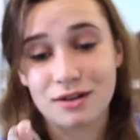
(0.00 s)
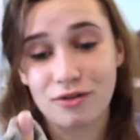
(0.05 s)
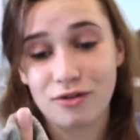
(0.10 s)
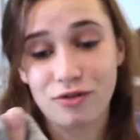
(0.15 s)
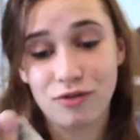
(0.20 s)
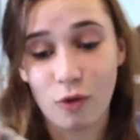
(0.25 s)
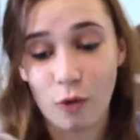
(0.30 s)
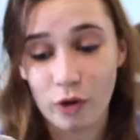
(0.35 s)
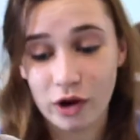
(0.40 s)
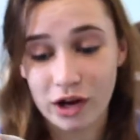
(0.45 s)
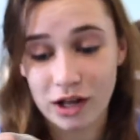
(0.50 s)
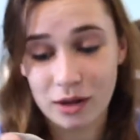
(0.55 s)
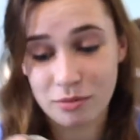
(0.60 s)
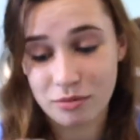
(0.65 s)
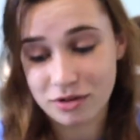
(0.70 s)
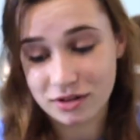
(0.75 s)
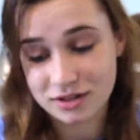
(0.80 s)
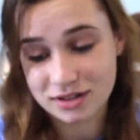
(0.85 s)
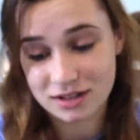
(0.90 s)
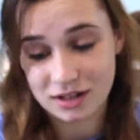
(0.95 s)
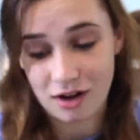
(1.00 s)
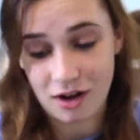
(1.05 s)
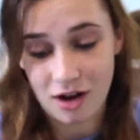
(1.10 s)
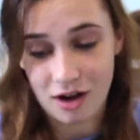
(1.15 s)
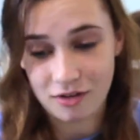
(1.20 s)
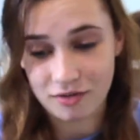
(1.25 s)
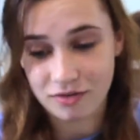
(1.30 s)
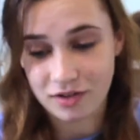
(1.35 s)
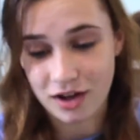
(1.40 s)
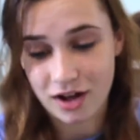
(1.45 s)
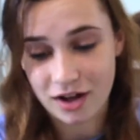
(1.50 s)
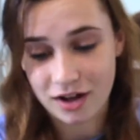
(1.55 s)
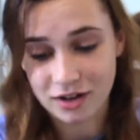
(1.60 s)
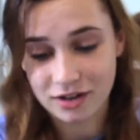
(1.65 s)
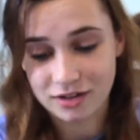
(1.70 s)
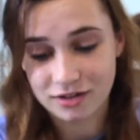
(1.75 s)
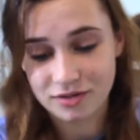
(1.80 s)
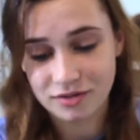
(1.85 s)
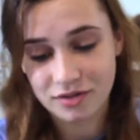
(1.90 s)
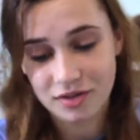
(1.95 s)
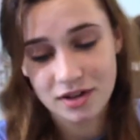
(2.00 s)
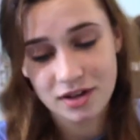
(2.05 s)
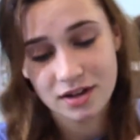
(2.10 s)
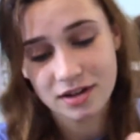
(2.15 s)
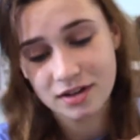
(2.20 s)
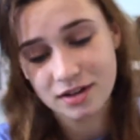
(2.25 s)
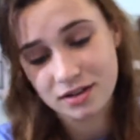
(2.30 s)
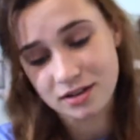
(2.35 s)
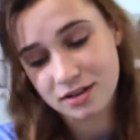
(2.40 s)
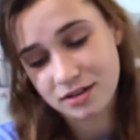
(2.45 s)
40% off of